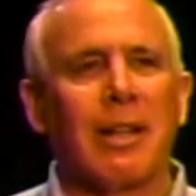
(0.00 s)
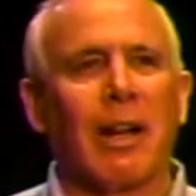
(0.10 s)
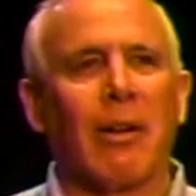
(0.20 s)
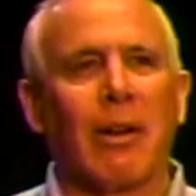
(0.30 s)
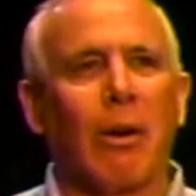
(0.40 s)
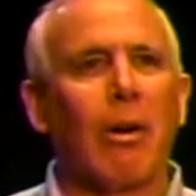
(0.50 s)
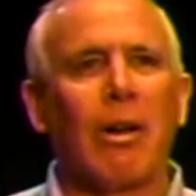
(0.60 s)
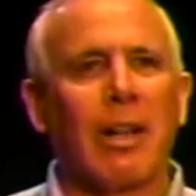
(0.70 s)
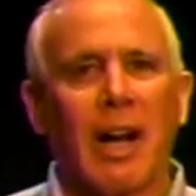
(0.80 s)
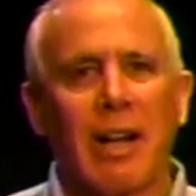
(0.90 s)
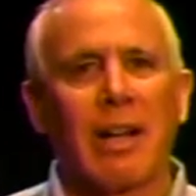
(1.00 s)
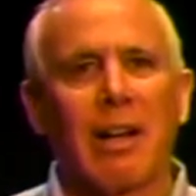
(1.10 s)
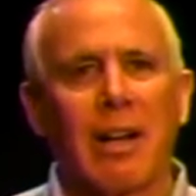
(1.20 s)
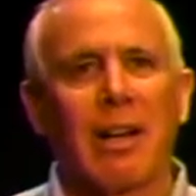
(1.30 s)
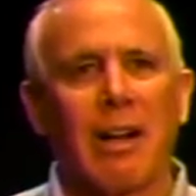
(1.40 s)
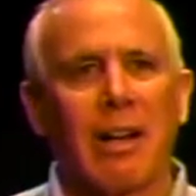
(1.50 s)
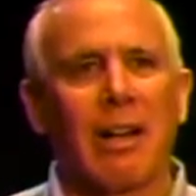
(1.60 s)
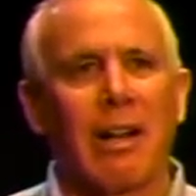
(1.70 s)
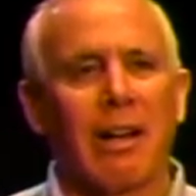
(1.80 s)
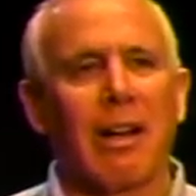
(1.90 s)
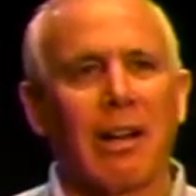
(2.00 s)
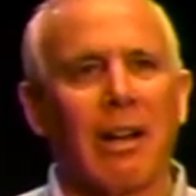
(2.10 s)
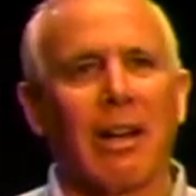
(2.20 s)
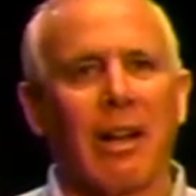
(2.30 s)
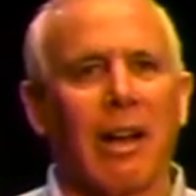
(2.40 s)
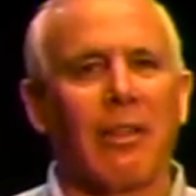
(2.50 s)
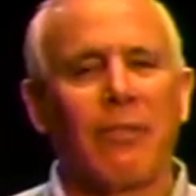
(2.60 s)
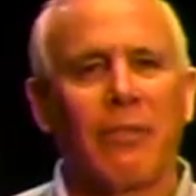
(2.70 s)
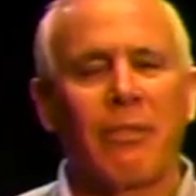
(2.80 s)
And all on and on and on and on and on and on and on.